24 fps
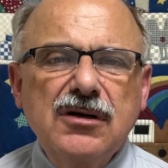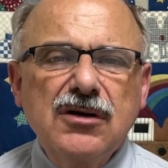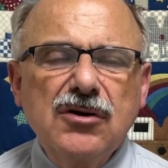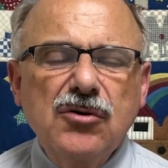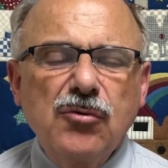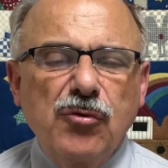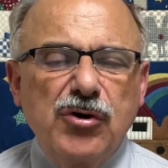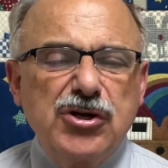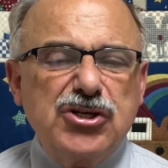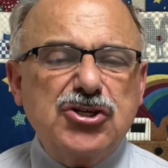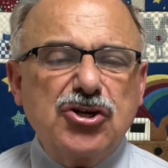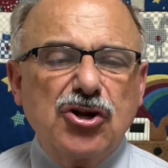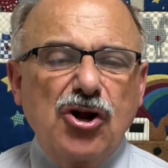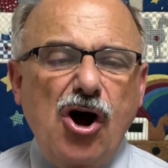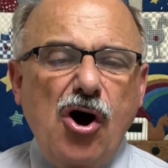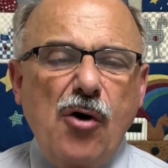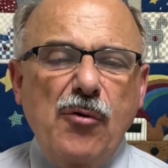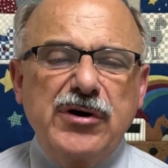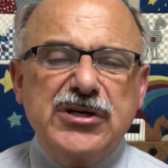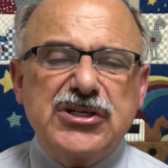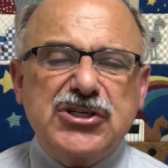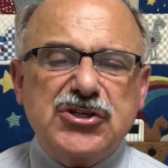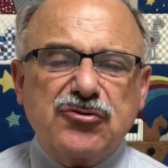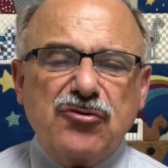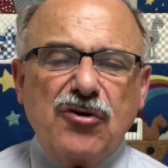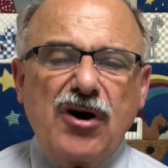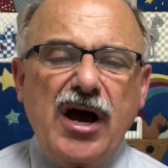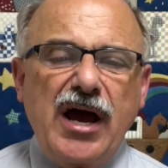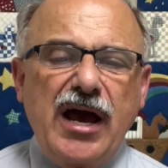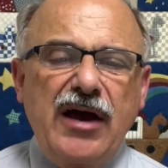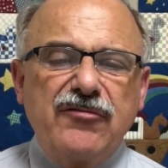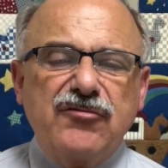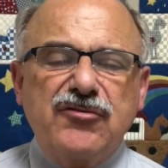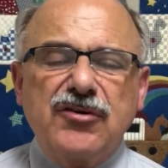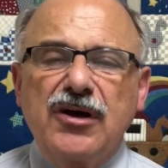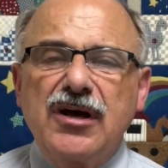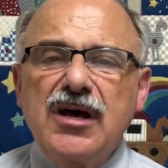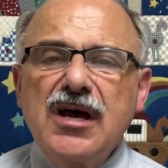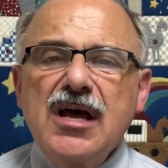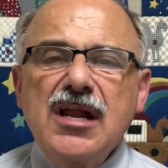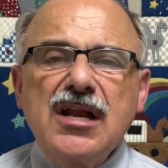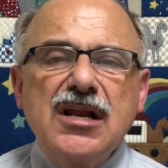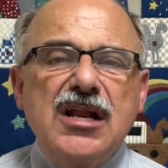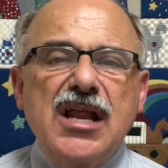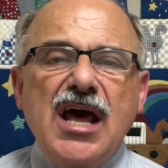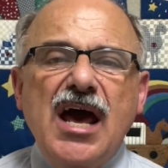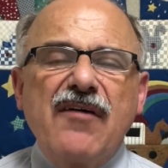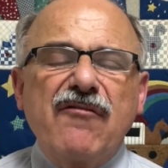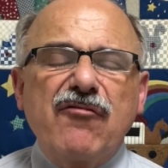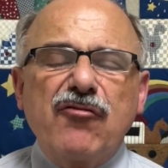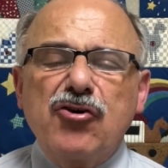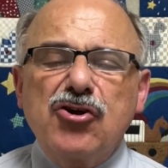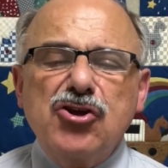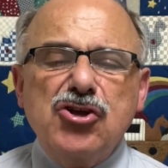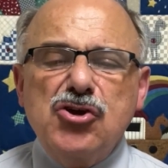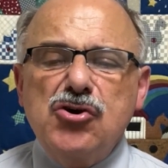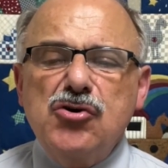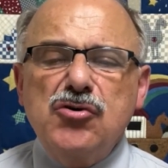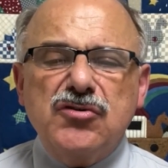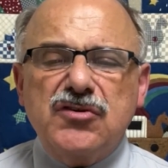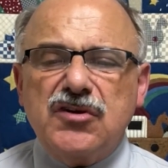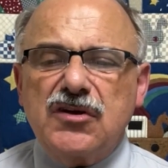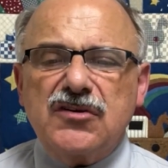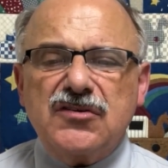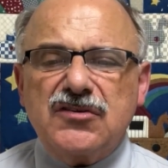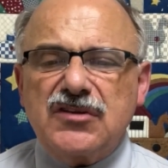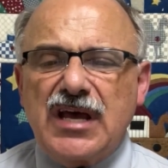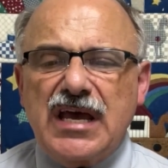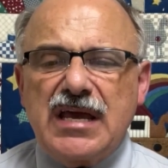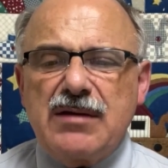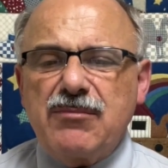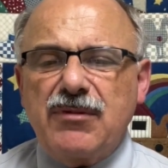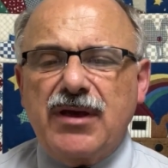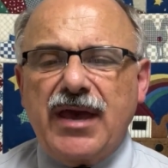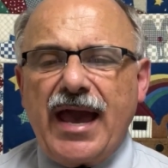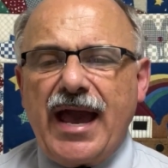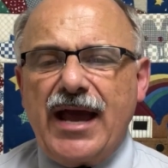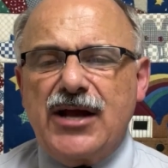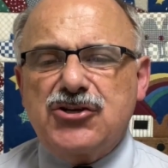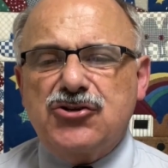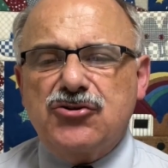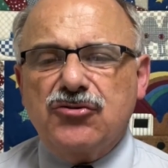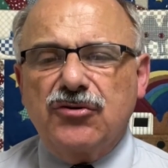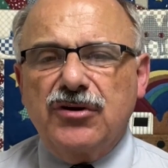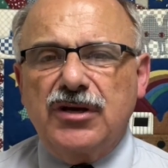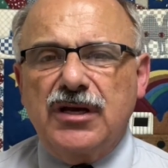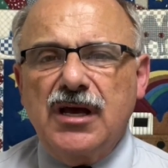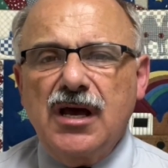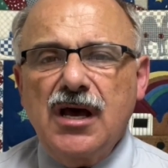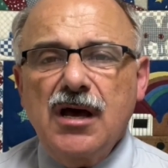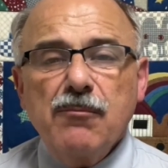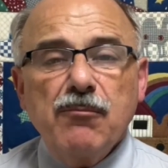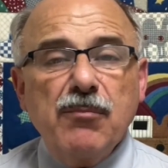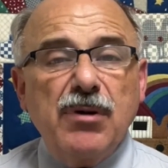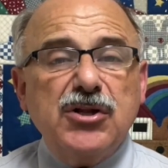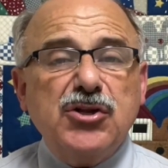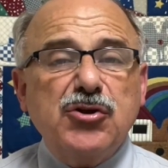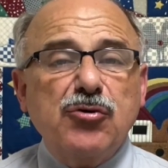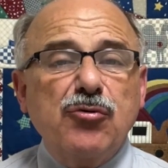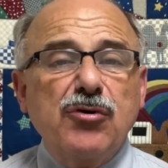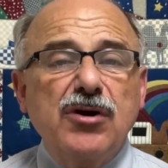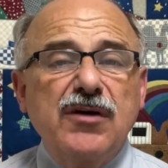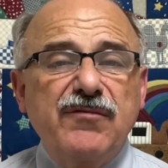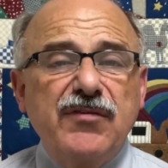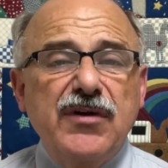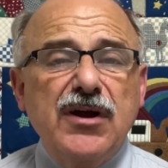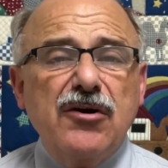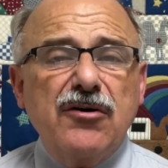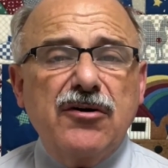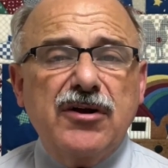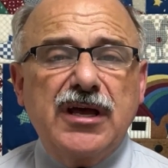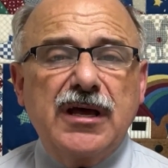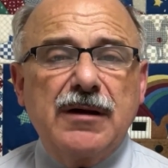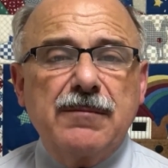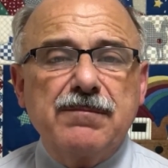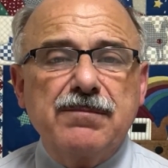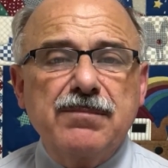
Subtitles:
We should always strive to never use his name casually, but to revere him